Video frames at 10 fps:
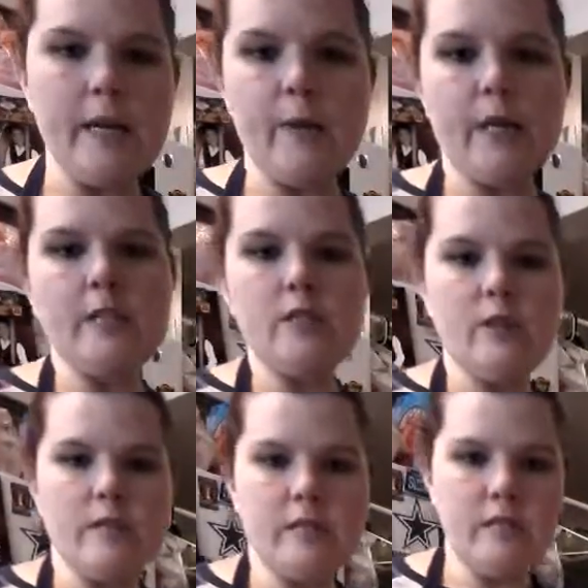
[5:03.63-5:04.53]
get ready to
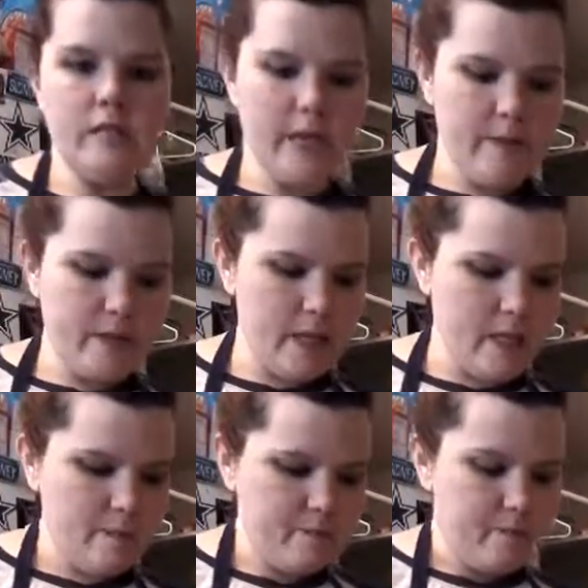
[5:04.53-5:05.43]
start seasoning
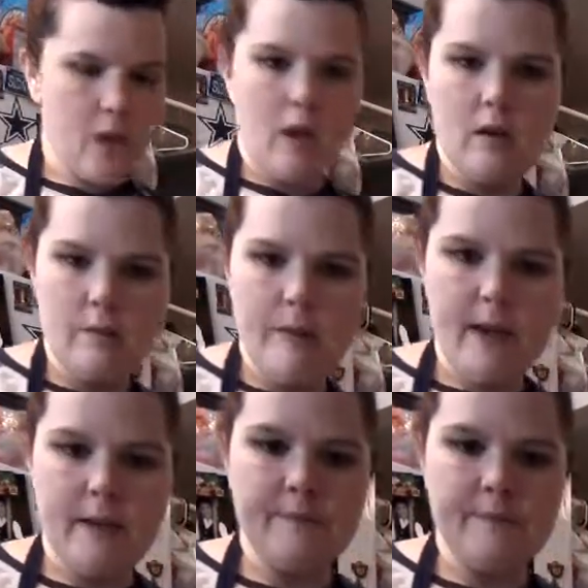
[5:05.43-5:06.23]
everything, I'll come back.